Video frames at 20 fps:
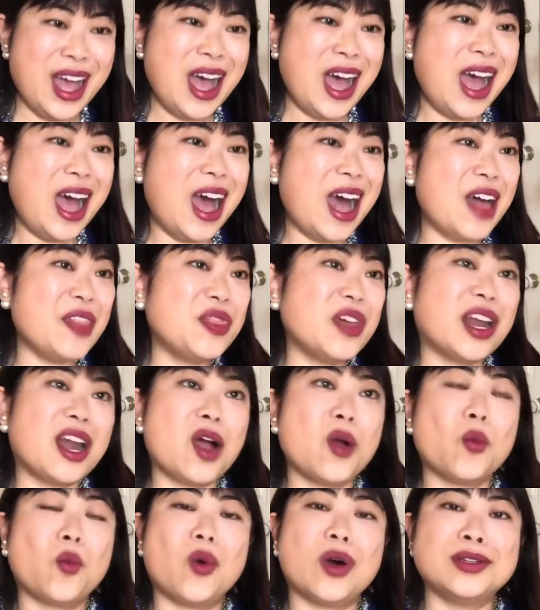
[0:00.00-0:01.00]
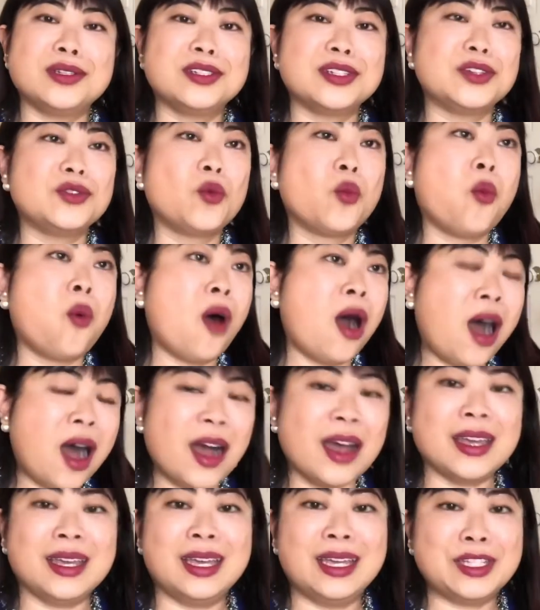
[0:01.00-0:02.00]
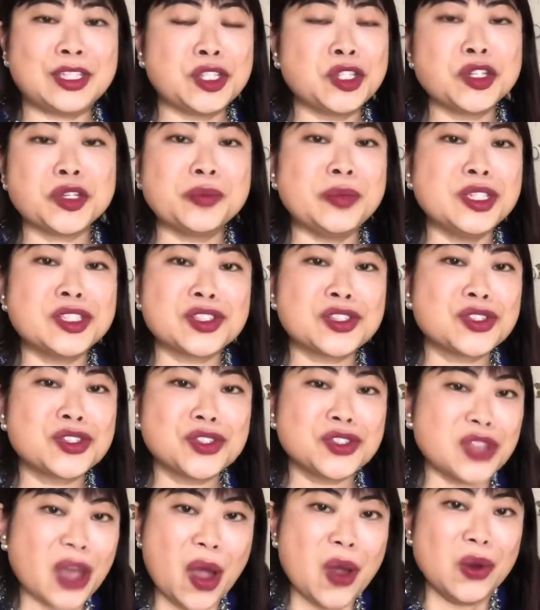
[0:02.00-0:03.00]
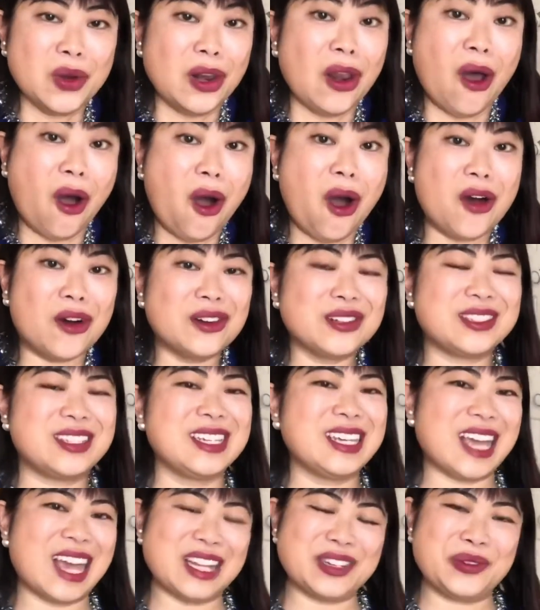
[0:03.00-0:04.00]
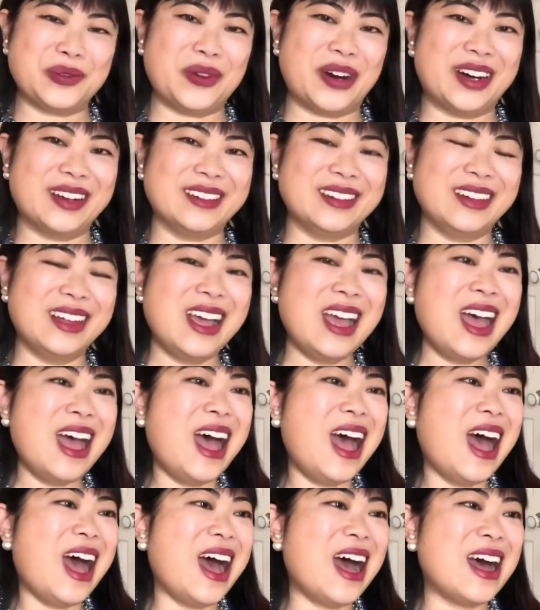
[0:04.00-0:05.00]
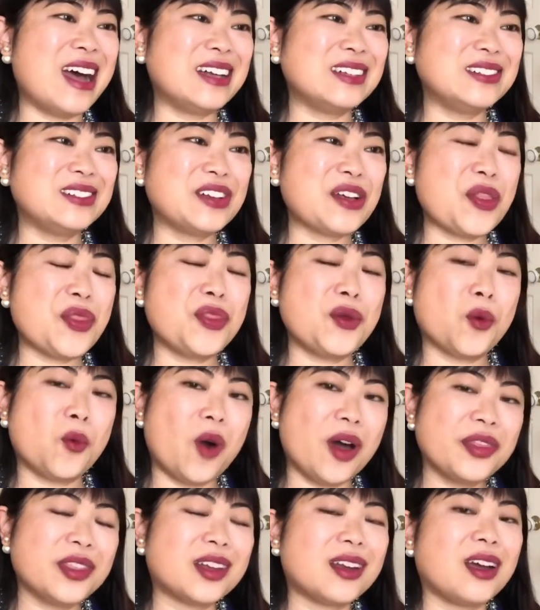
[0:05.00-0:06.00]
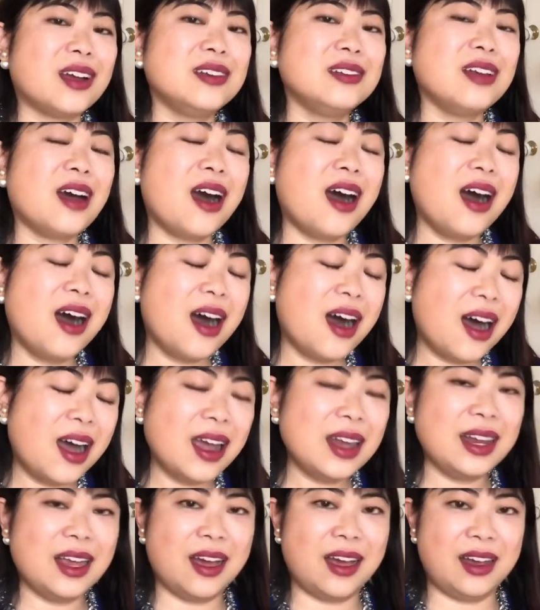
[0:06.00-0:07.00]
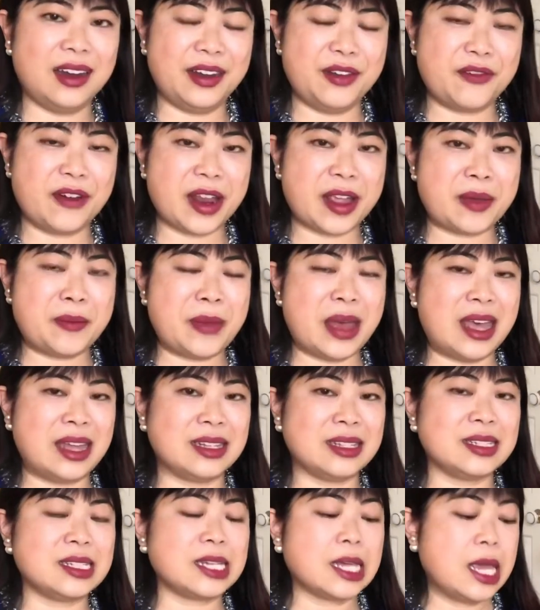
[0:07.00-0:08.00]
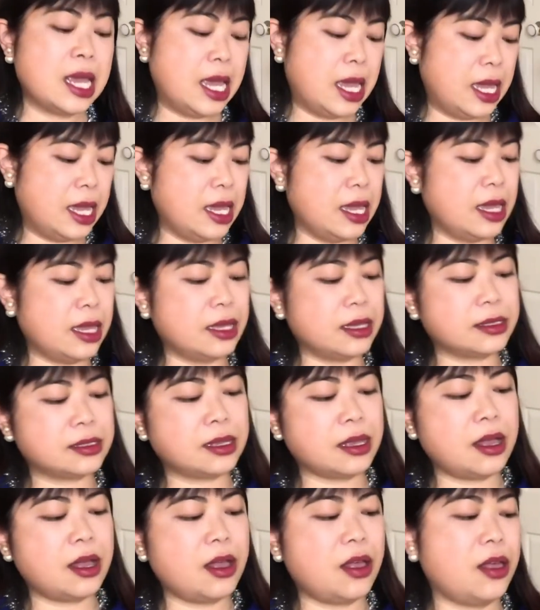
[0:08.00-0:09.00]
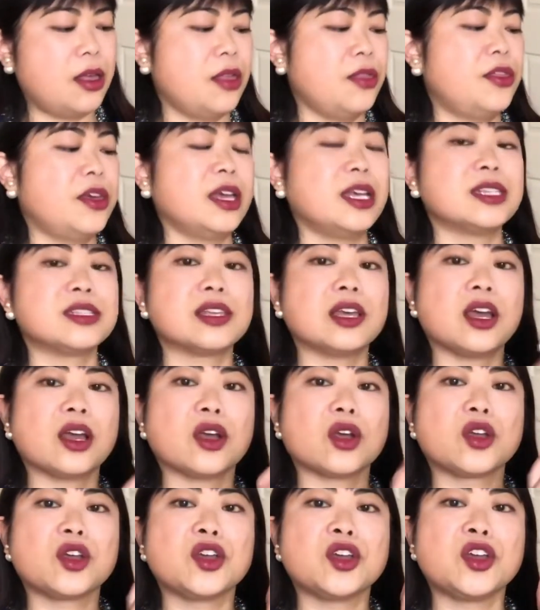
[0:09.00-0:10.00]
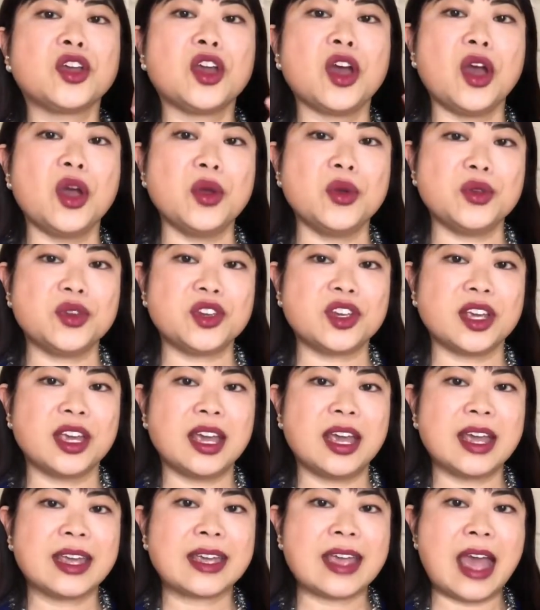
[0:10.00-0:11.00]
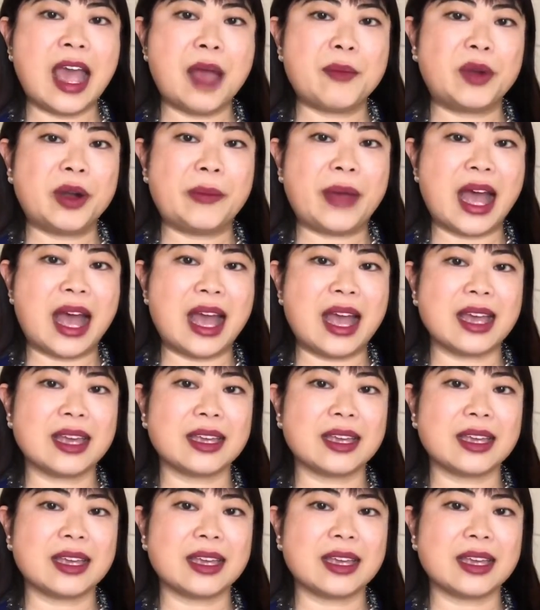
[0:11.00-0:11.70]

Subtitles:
And then I wondered why it took me so long to get one. And the one that I highly, highly recommend is this Coach camera bag.